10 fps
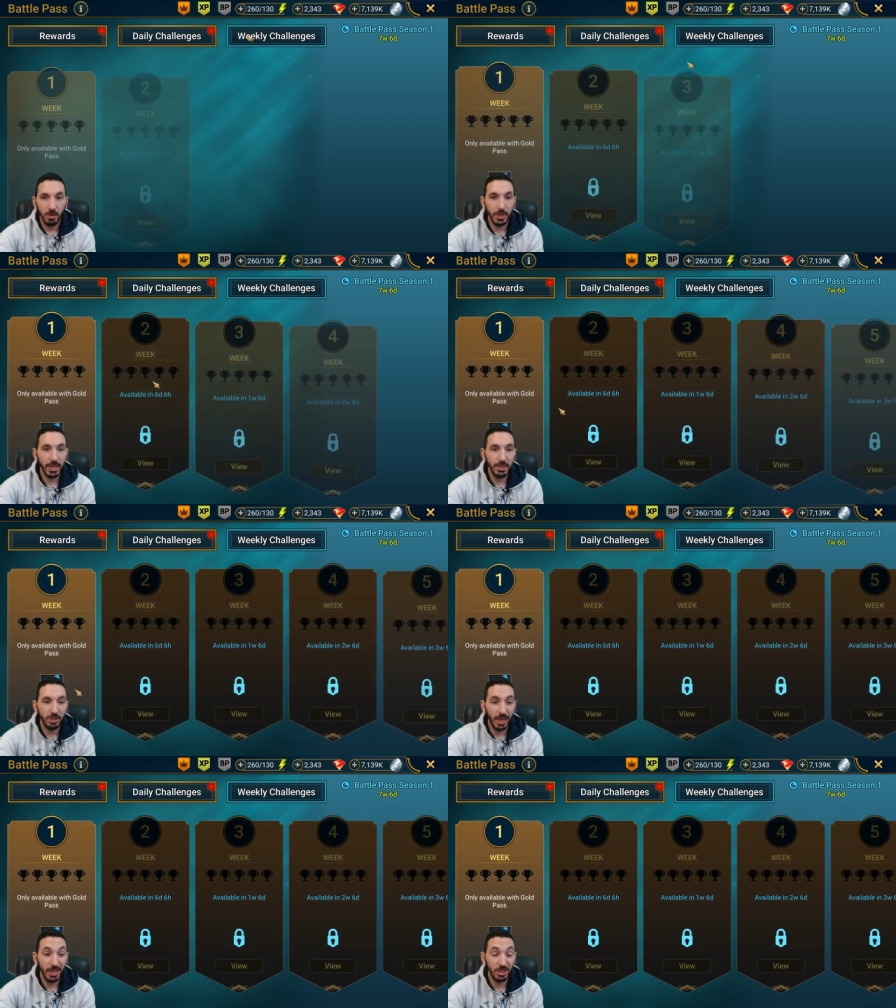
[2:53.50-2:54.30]
Weekly
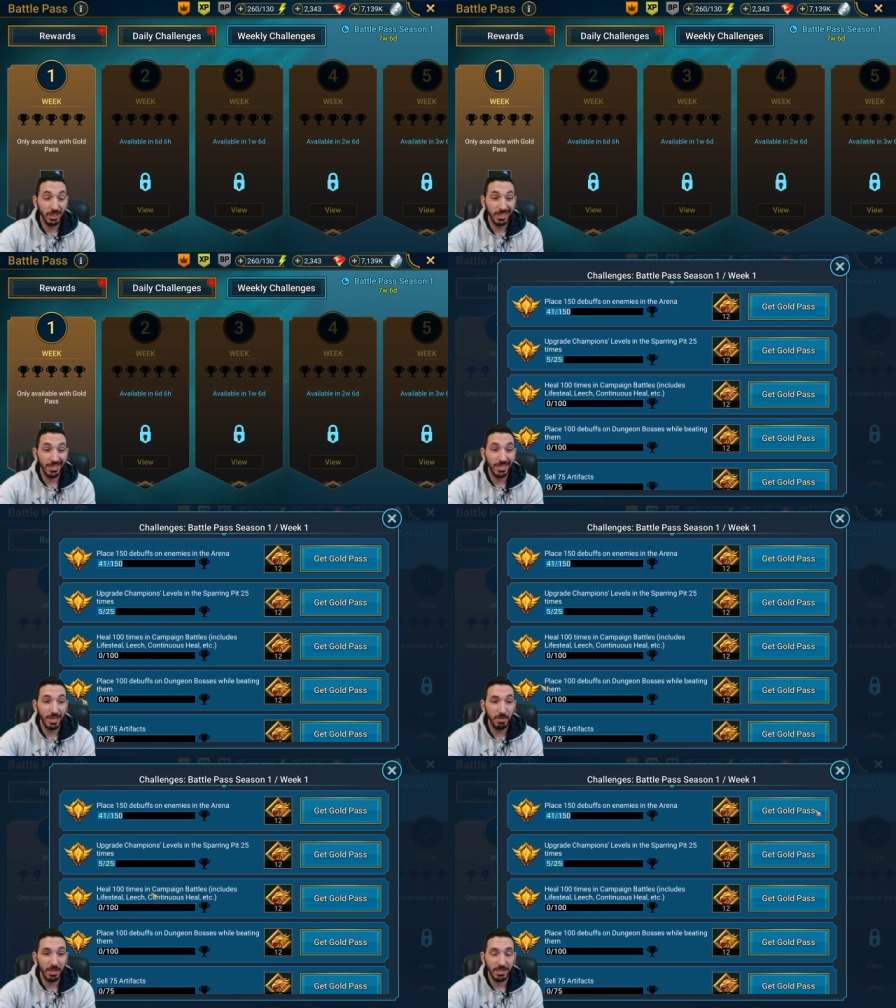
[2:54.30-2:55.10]
challenges is going
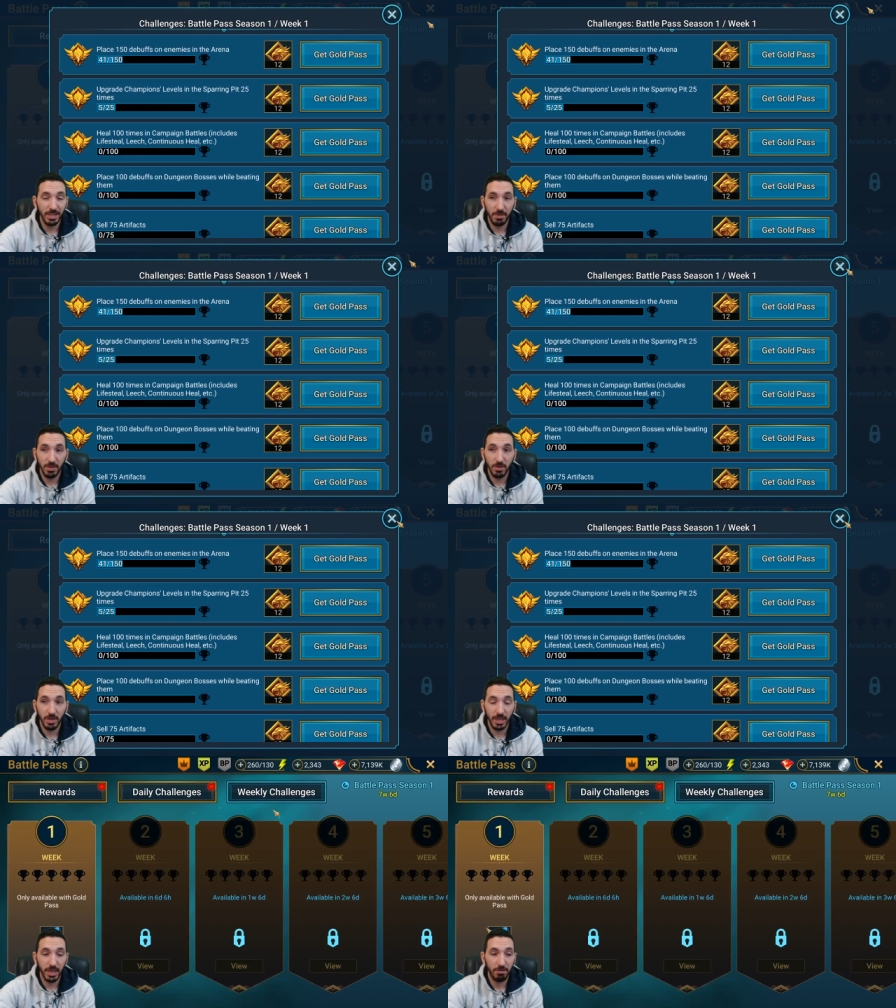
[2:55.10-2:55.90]
to be the same thing. You're
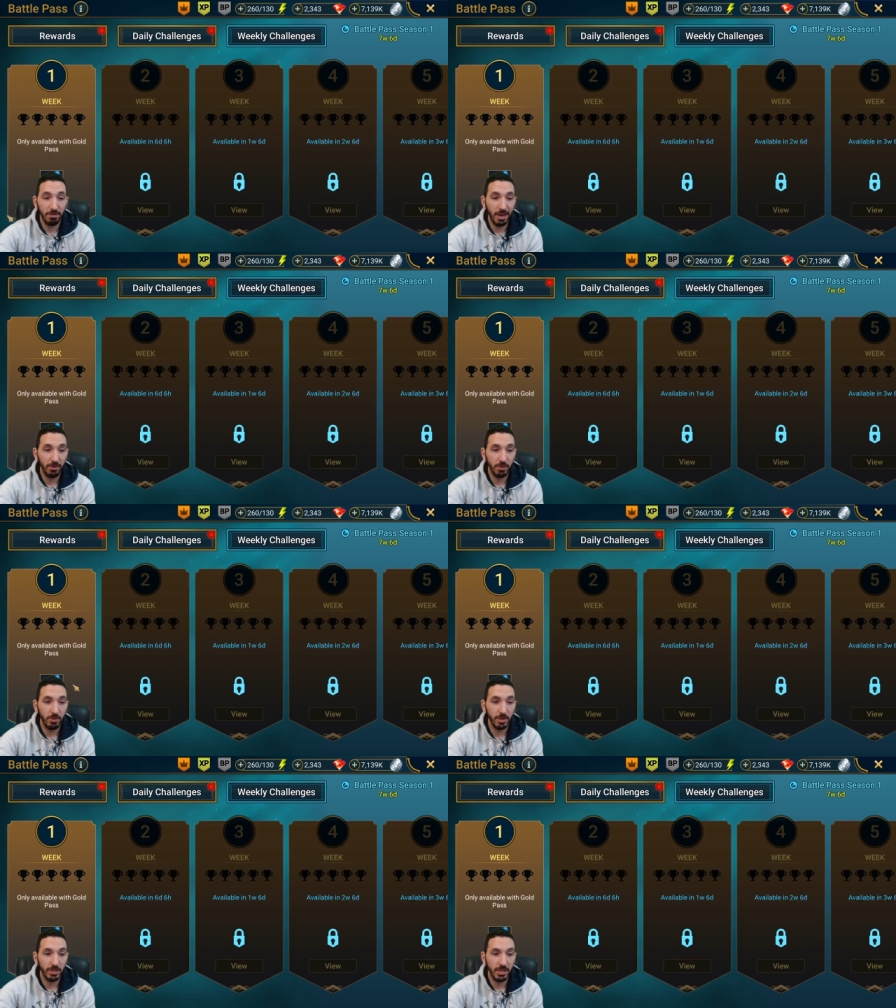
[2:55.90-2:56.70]
going to get flat
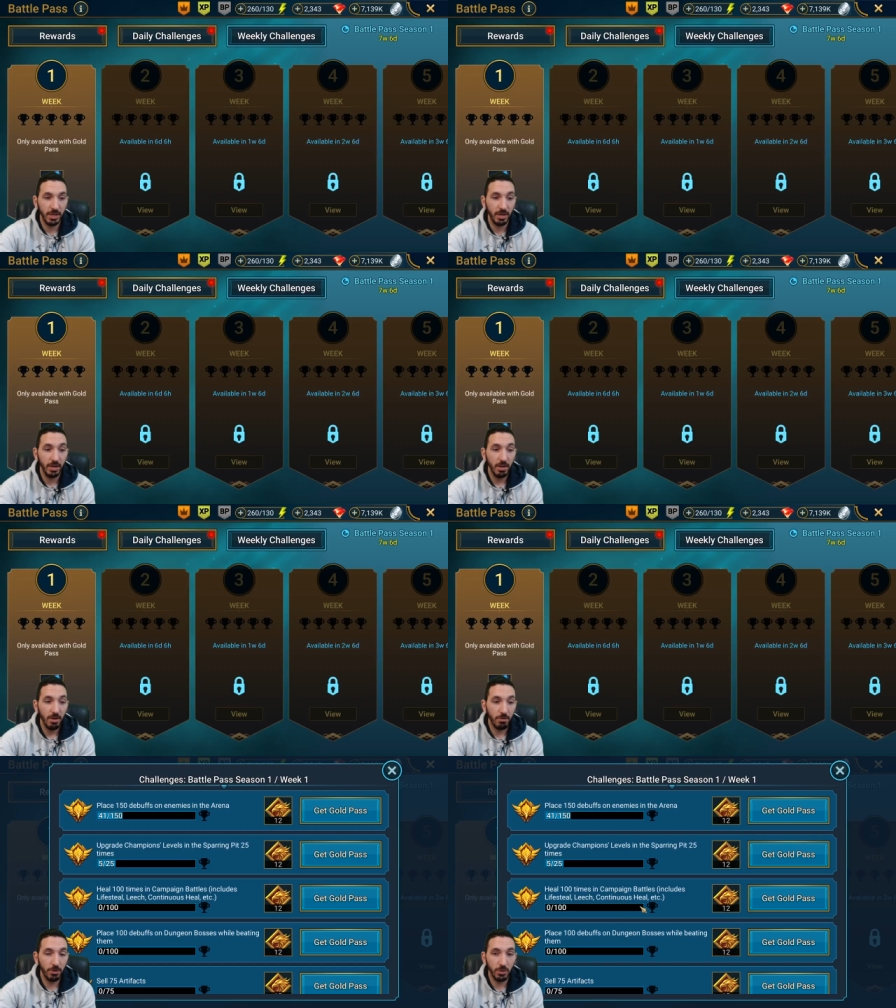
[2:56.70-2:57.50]
rewards here
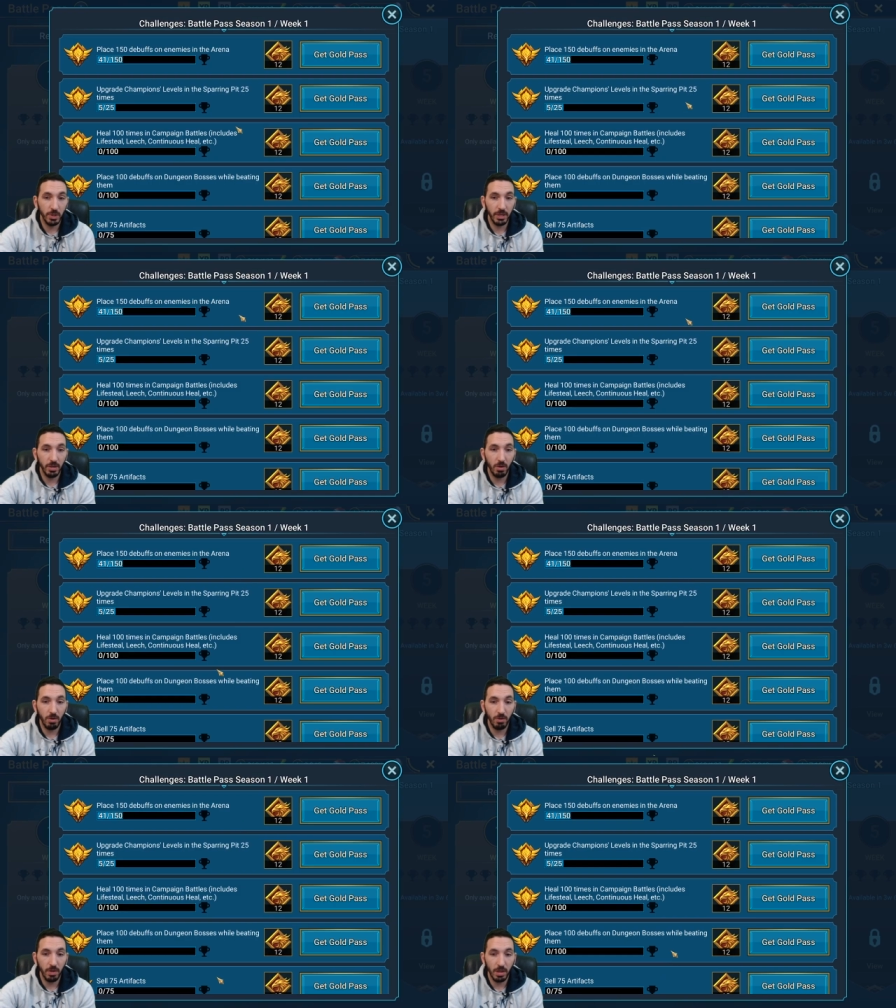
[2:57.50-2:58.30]
for doing
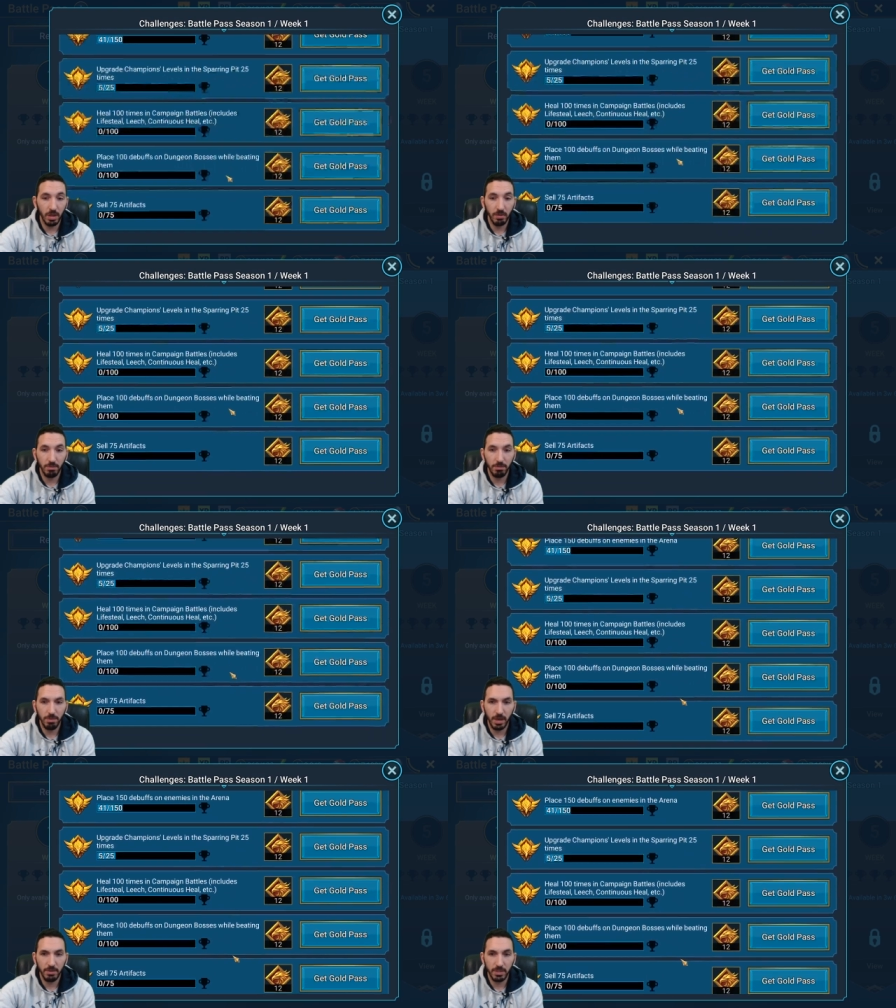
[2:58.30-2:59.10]
all
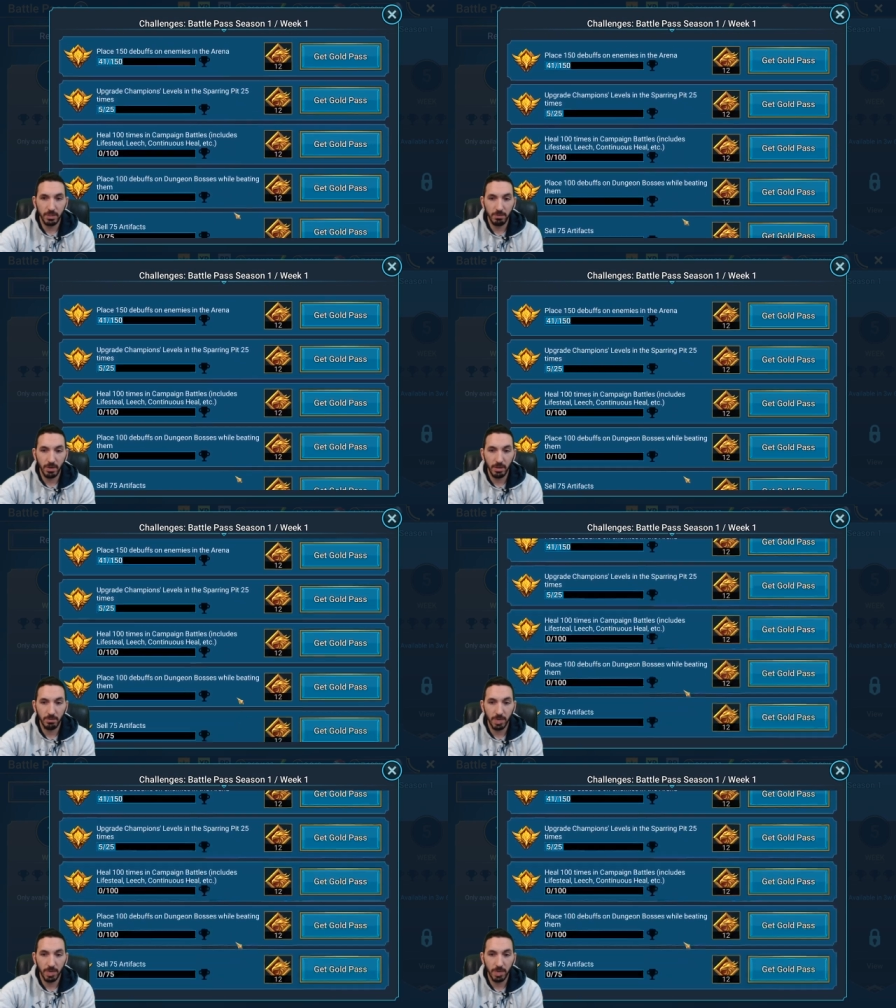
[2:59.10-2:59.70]
5. Is it 5?